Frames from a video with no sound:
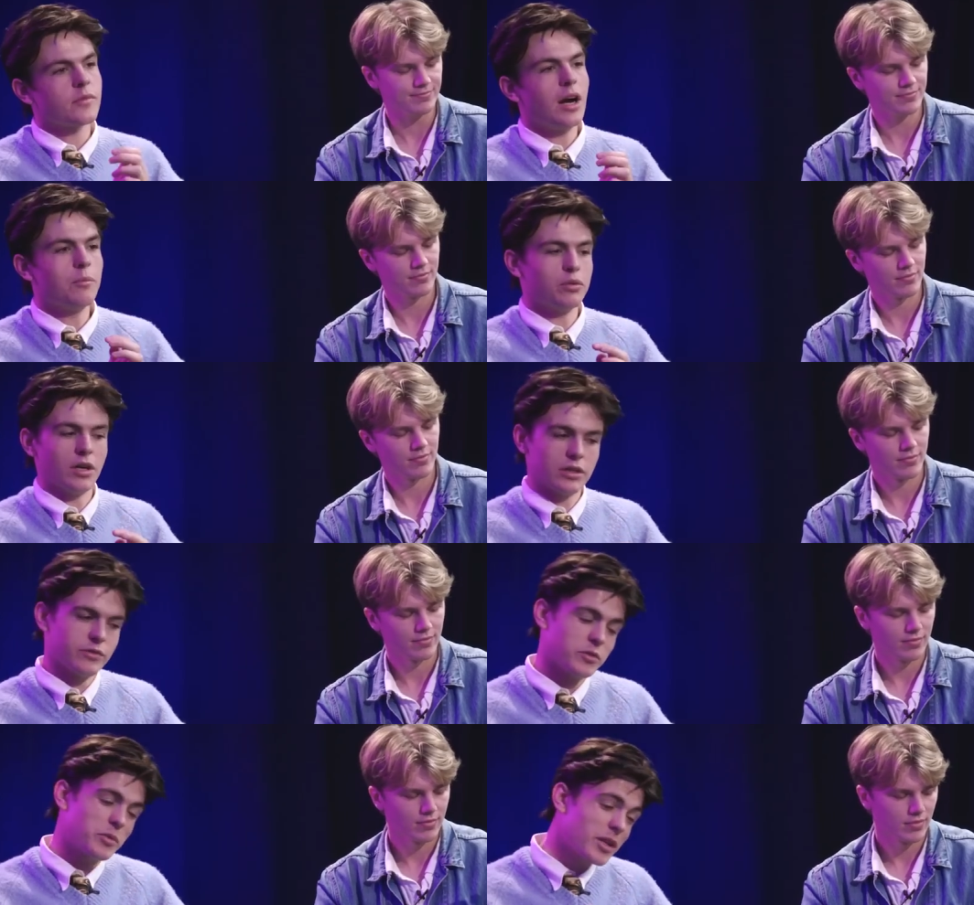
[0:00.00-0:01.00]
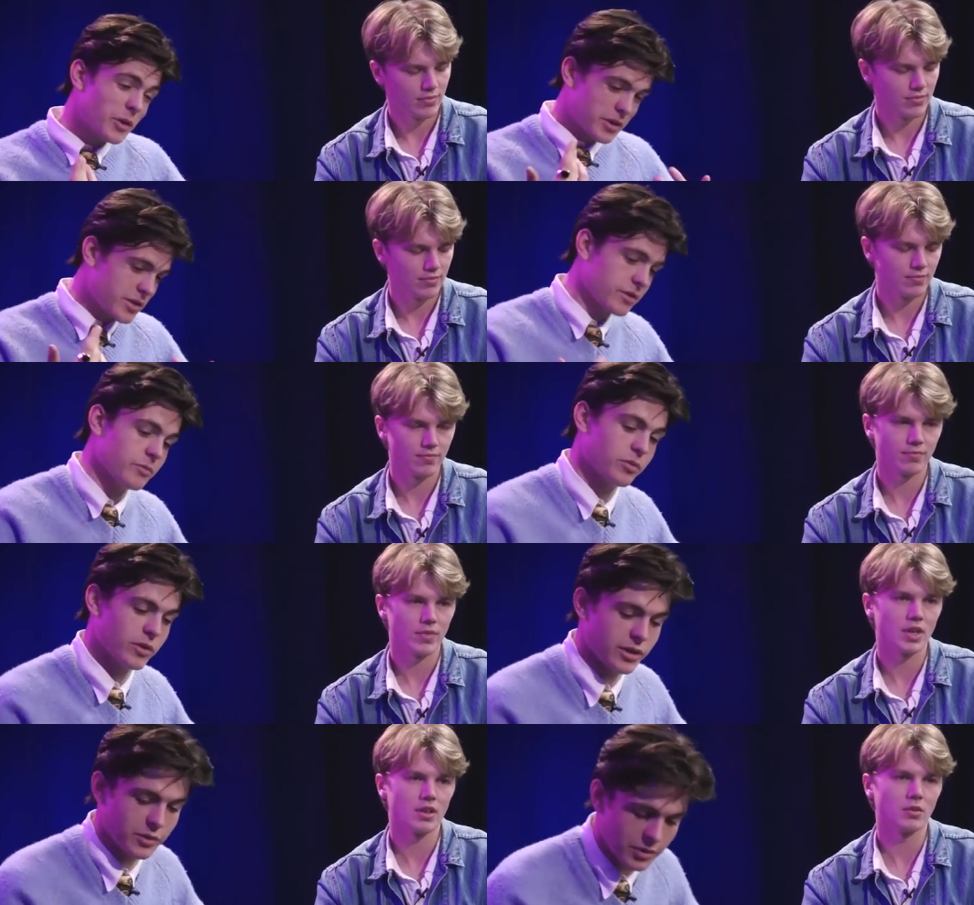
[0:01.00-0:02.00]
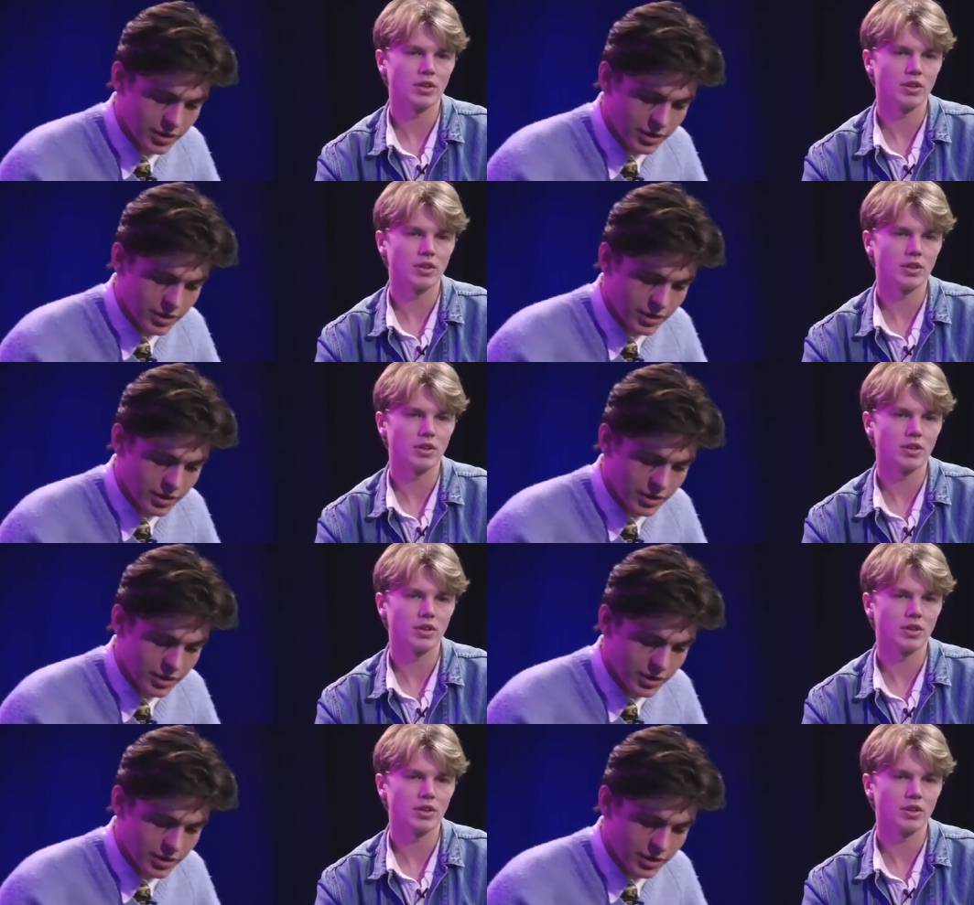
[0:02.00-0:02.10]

Speaker 1: I'm proud of us. We know each other. We